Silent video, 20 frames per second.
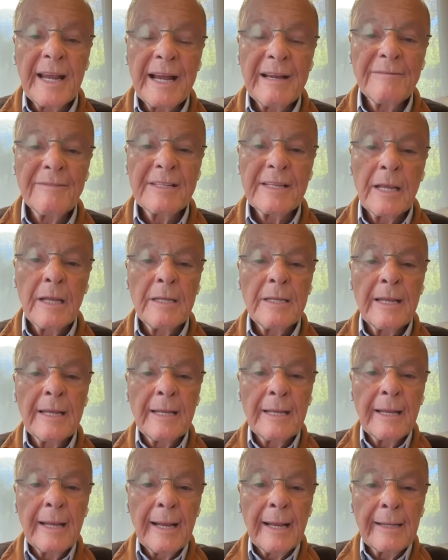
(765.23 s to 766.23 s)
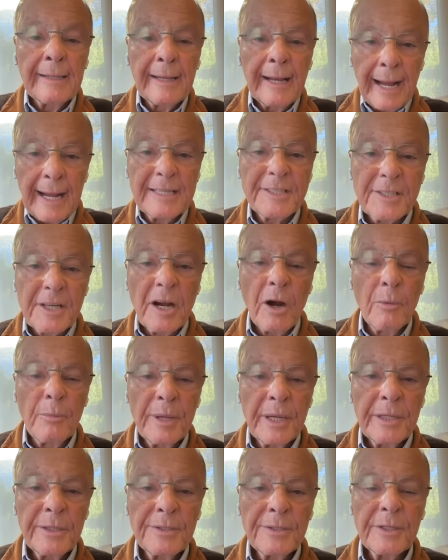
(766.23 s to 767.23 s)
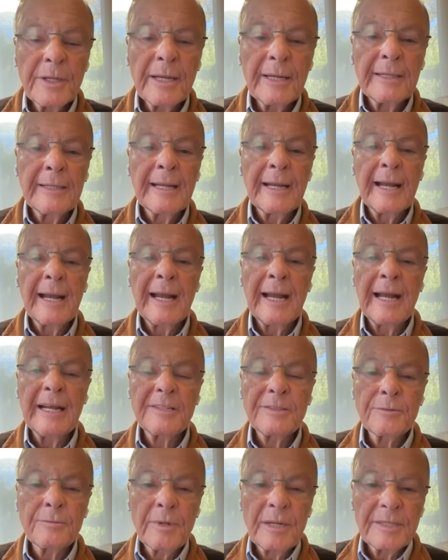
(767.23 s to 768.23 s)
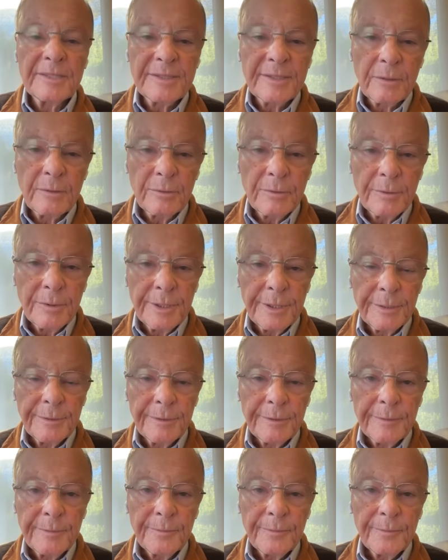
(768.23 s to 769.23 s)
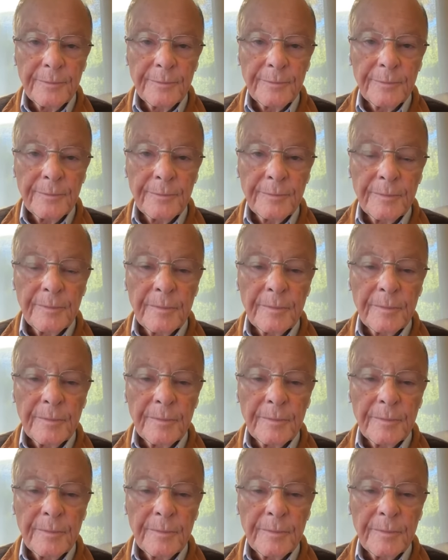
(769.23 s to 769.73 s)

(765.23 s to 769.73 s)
which was the opposite of the situation of the rich man.